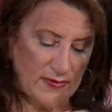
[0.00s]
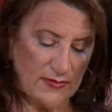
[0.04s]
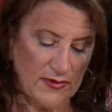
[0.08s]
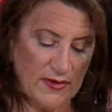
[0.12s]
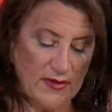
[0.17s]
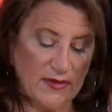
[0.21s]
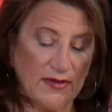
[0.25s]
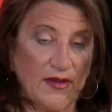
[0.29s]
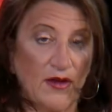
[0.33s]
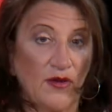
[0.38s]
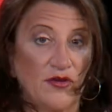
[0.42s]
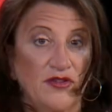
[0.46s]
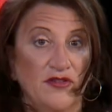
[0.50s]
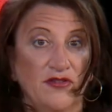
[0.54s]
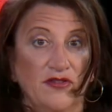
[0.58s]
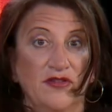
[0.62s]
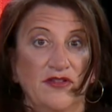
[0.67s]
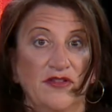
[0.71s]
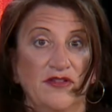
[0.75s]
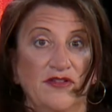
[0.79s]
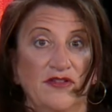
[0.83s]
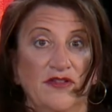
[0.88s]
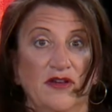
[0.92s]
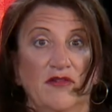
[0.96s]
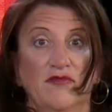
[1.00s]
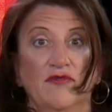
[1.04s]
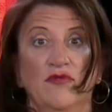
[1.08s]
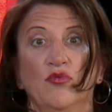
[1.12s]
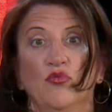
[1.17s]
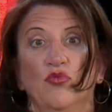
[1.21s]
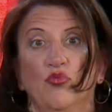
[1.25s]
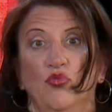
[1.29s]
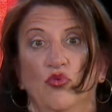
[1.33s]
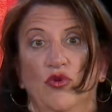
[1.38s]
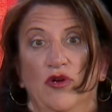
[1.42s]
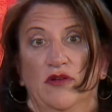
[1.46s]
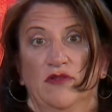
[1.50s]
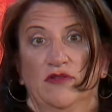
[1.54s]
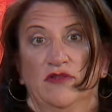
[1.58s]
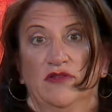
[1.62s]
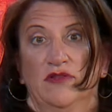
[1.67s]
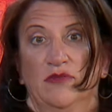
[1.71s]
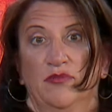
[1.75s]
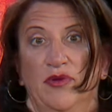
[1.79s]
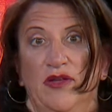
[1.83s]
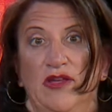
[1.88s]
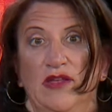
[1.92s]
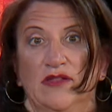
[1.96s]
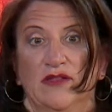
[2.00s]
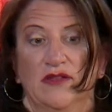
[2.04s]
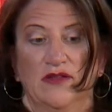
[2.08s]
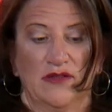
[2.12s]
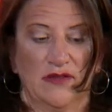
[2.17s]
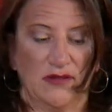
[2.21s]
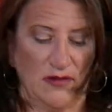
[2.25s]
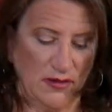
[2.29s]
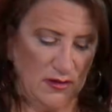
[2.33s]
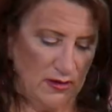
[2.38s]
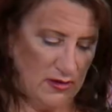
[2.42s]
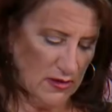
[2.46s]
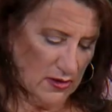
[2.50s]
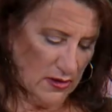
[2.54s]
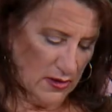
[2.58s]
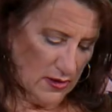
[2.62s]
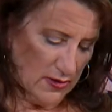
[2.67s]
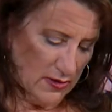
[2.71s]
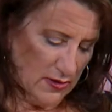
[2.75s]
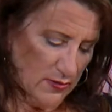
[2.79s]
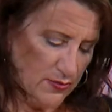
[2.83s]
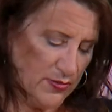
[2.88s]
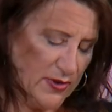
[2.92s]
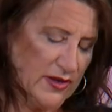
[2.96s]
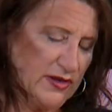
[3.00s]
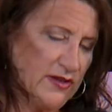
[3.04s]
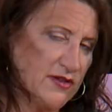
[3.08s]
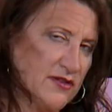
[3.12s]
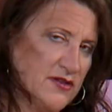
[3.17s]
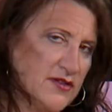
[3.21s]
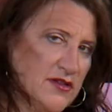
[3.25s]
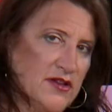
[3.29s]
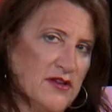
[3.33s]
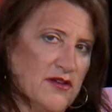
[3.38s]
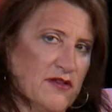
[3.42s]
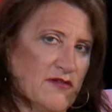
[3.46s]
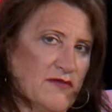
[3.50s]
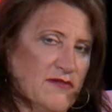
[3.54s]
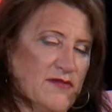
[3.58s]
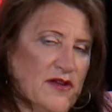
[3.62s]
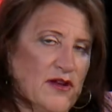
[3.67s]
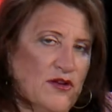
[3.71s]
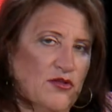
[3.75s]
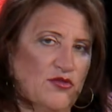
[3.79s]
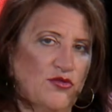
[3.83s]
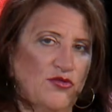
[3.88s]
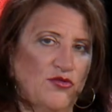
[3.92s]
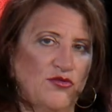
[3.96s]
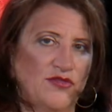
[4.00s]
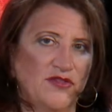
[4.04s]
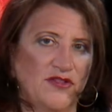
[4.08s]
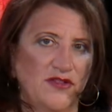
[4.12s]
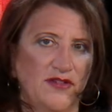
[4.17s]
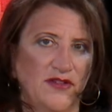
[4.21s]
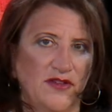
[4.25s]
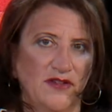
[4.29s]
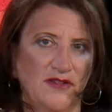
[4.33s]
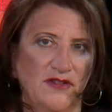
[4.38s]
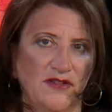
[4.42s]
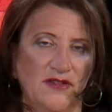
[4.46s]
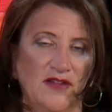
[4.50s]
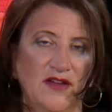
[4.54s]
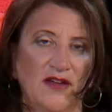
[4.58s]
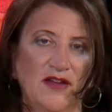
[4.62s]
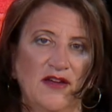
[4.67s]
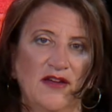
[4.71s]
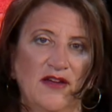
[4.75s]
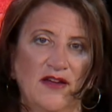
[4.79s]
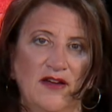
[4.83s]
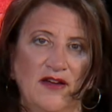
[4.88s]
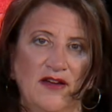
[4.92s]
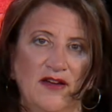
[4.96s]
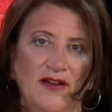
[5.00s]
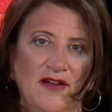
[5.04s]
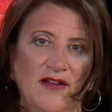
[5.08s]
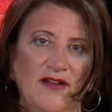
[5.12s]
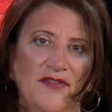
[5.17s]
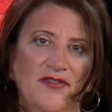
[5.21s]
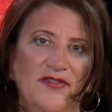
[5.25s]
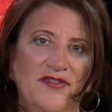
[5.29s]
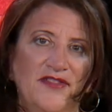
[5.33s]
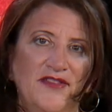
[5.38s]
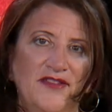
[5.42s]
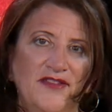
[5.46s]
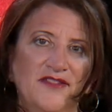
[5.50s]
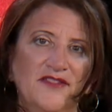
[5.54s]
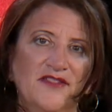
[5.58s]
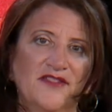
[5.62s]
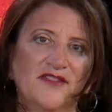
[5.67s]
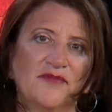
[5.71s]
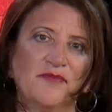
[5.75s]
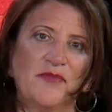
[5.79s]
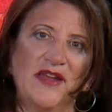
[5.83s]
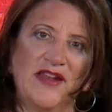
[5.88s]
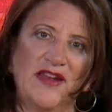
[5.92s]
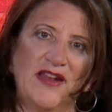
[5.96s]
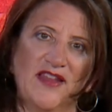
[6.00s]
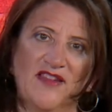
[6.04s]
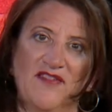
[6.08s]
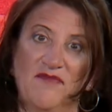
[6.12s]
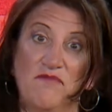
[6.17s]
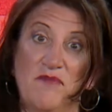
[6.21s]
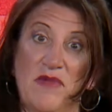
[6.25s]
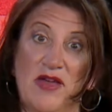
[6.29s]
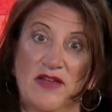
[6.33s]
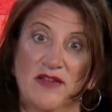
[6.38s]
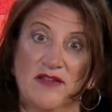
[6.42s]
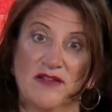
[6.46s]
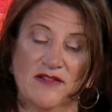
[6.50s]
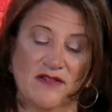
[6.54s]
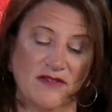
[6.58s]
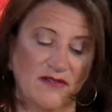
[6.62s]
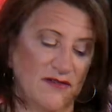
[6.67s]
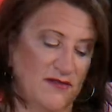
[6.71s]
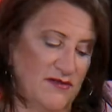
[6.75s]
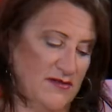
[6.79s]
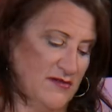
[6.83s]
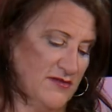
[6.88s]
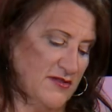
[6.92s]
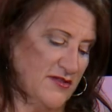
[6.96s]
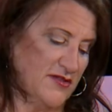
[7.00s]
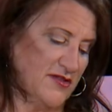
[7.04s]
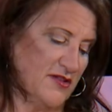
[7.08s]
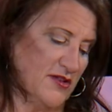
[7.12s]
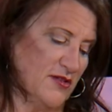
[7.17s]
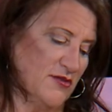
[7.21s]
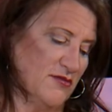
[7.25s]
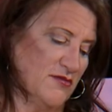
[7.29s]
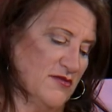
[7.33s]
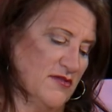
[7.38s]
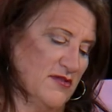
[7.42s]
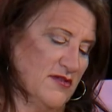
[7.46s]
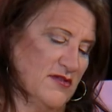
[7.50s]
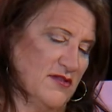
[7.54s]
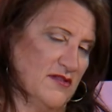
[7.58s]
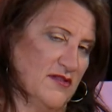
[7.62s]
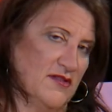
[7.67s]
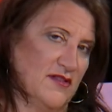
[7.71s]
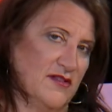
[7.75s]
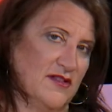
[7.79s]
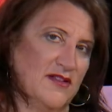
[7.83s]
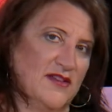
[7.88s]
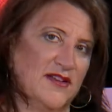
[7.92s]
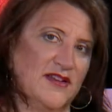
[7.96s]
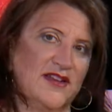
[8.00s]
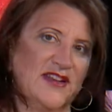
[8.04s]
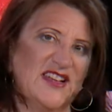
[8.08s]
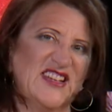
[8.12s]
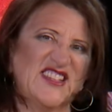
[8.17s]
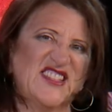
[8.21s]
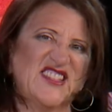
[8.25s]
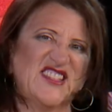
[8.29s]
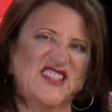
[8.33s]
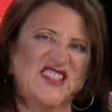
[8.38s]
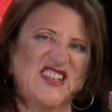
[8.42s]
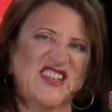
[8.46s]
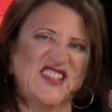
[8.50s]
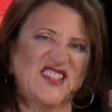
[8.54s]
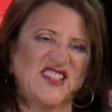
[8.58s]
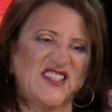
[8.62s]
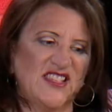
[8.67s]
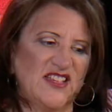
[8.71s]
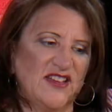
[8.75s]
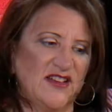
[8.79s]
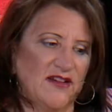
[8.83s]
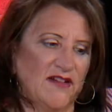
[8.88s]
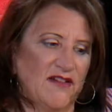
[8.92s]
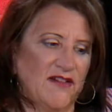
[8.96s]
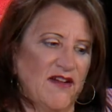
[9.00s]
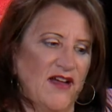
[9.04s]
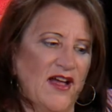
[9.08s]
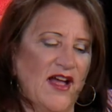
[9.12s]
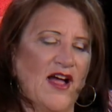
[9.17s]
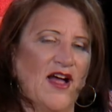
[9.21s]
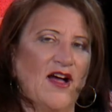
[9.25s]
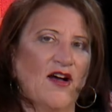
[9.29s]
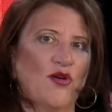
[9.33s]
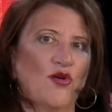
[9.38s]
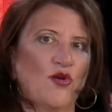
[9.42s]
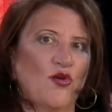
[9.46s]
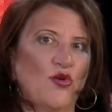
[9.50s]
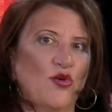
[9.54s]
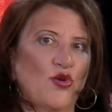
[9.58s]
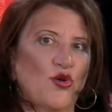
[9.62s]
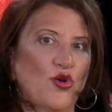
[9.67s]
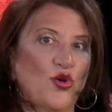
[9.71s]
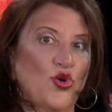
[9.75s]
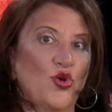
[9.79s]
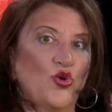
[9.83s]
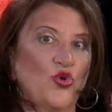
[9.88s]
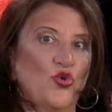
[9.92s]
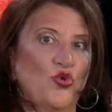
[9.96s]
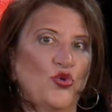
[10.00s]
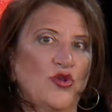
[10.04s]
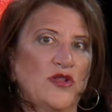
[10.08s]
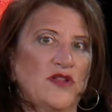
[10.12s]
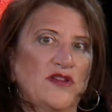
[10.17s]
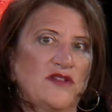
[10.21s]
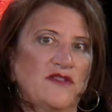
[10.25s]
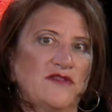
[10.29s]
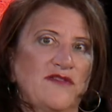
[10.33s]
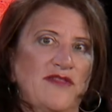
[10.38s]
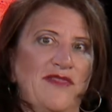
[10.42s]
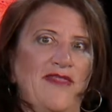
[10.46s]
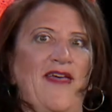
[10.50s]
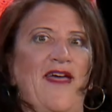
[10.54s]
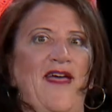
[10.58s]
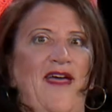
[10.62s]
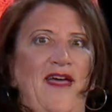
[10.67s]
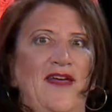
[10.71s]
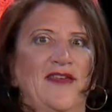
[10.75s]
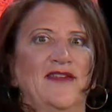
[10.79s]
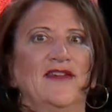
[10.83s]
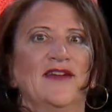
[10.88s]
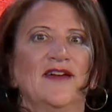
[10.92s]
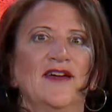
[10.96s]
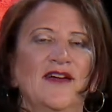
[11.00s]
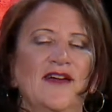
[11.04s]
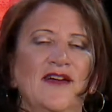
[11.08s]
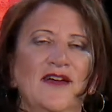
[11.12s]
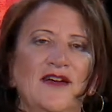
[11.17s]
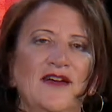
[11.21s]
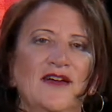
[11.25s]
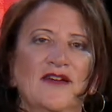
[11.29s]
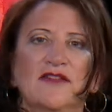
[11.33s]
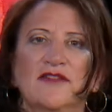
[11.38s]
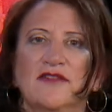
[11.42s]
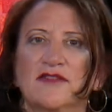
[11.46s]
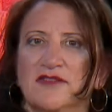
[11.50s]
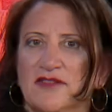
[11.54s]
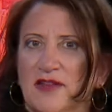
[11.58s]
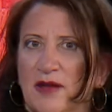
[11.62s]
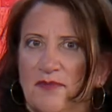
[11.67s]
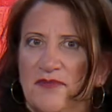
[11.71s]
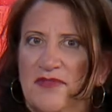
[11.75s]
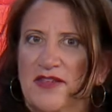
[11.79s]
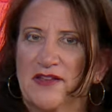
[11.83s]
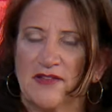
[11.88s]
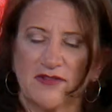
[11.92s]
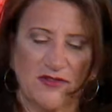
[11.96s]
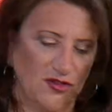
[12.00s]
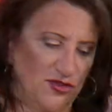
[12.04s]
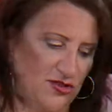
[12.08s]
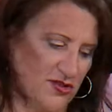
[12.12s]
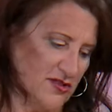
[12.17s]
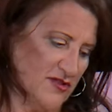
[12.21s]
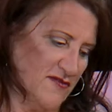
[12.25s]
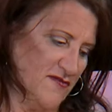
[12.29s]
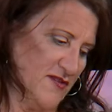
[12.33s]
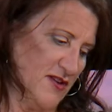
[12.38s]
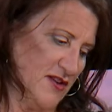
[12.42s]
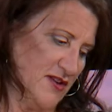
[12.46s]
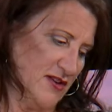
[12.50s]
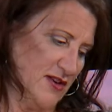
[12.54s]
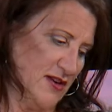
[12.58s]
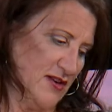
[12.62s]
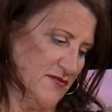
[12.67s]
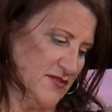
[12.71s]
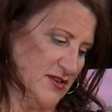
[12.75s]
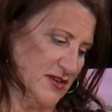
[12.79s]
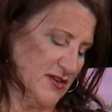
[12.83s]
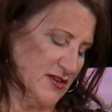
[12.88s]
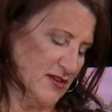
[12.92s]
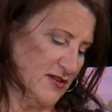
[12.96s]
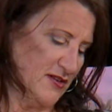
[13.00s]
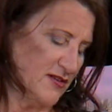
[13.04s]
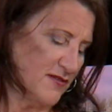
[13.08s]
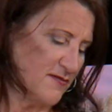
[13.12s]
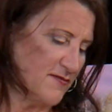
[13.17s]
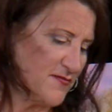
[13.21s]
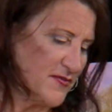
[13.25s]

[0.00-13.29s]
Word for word: Now you're gonna yourself, where is the paint, Lisa? The paint is here. How cool is this? This is made out of metal, so it sticks to here. How cool is that? Some things are just fun, I have to tell you.